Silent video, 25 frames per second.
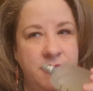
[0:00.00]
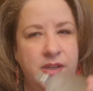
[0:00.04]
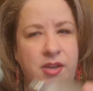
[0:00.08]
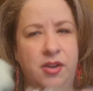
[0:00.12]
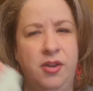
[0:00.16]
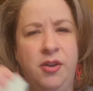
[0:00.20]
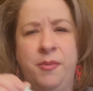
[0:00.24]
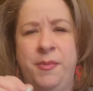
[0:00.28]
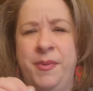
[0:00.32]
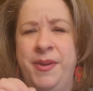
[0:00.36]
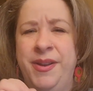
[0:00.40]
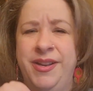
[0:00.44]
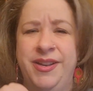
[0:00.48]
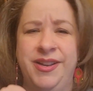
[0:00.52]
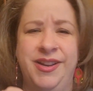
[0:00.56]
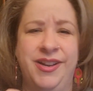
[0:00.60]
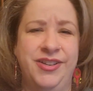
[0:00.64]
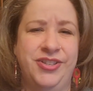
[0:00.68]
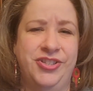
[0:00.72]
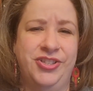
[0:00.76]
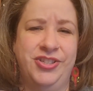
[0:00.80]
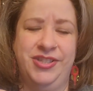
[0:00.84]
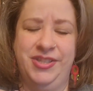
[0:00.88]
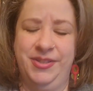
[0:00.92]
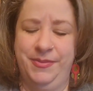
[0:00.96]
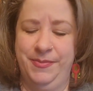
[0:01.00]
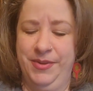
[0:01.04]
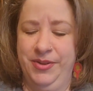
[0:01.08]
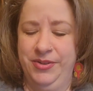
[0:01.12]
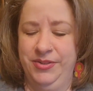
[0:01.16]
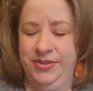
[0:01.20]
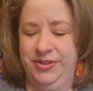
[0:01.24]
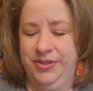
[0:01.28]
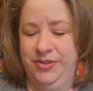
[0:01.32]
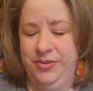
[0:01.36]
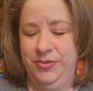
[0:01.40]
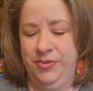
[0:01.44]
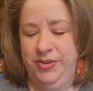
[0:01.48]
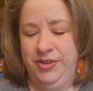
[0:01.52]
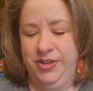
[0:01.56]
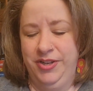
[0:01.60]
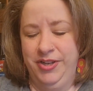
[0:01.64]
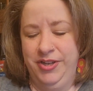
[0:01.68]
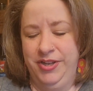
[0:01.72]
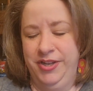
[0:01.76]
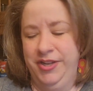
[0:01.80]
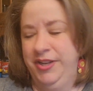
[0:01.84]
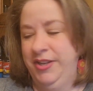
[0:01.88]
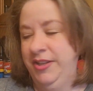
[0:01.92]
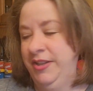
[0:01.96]
oh my gosh, it smells so
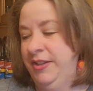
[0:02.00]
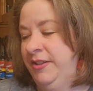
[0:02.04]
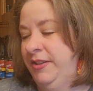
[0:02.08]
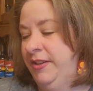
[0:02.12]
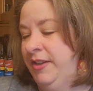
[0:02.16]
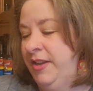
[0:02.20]
good.